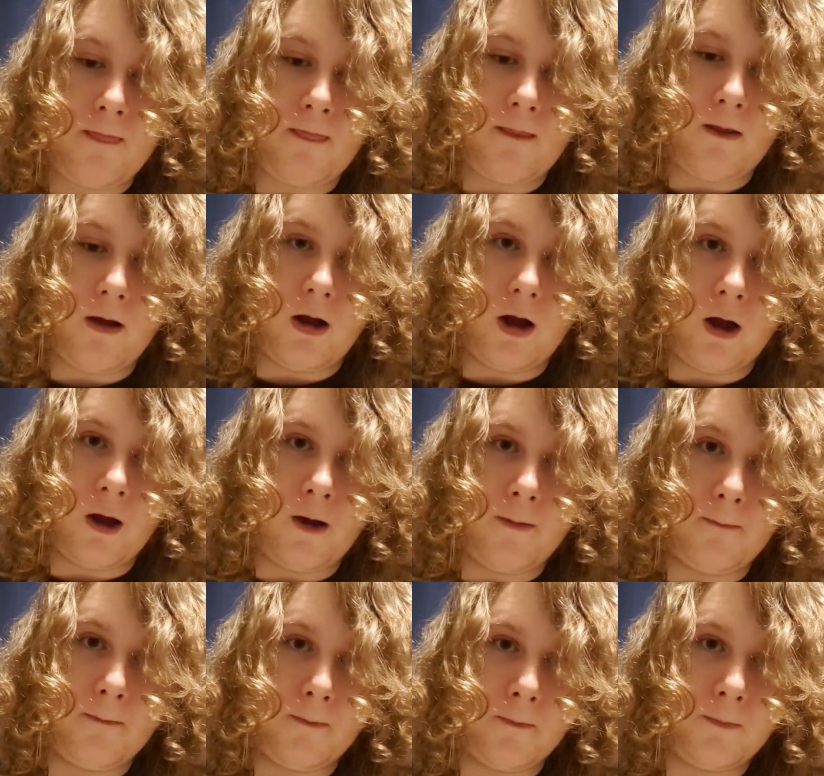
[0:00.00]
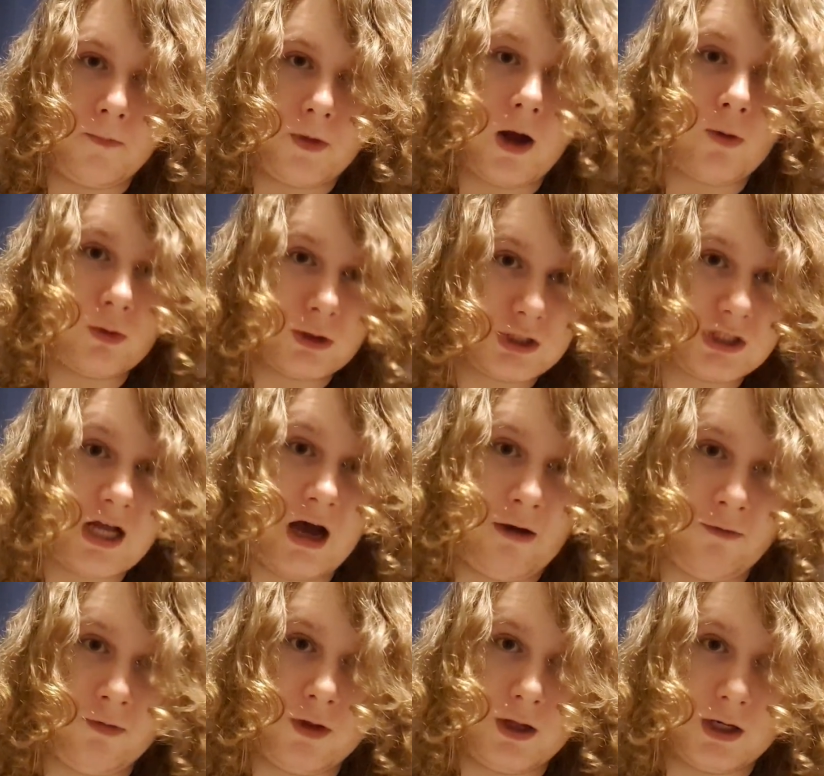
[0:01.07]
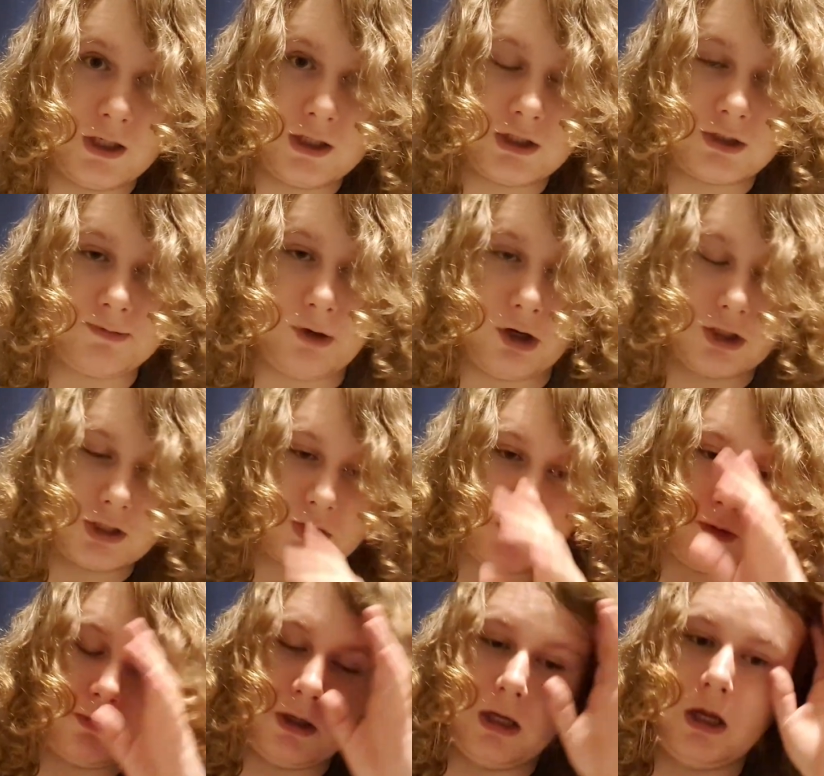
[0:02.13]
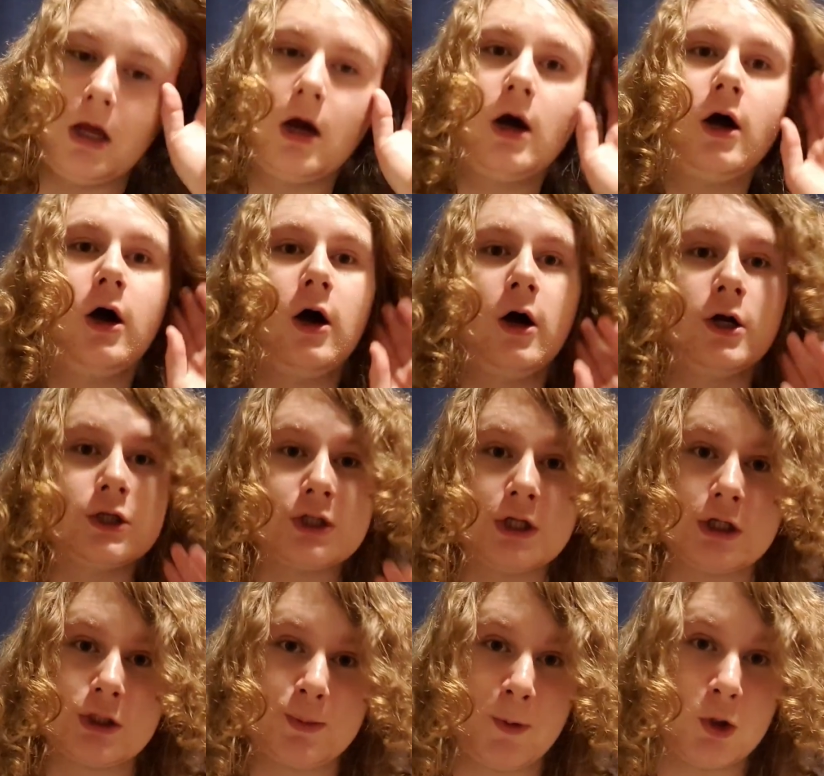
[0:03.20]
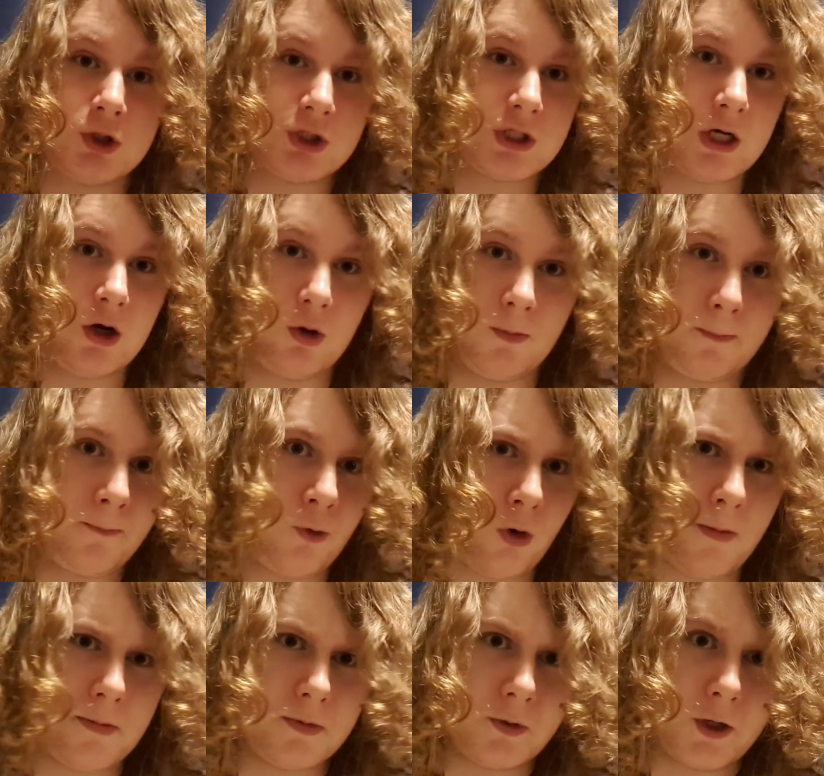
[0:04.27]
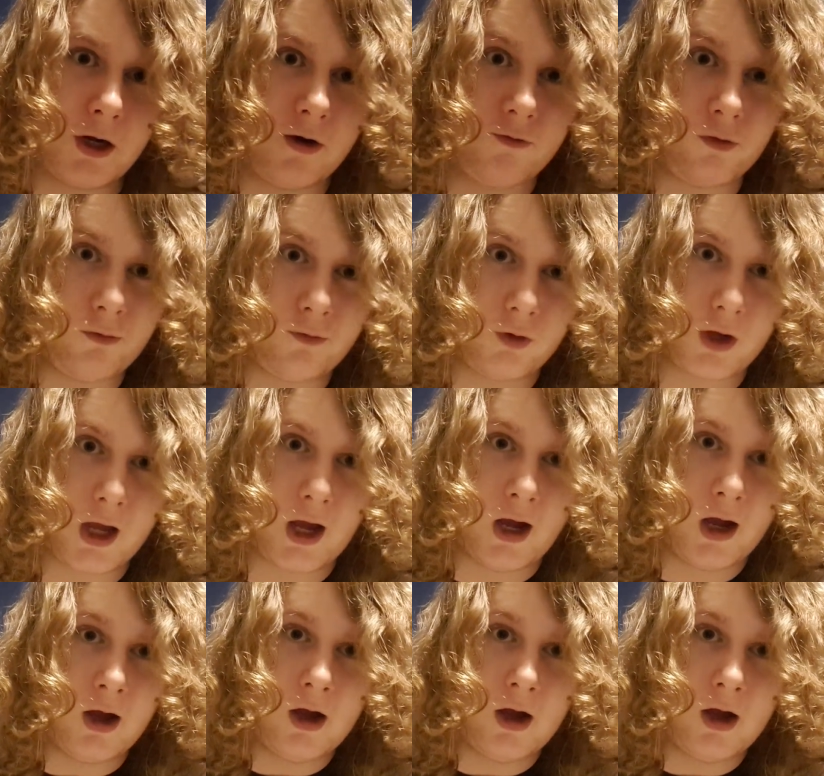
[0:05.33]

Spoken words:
That was definitely an experience for me. It's an experience that I'll probably never forget.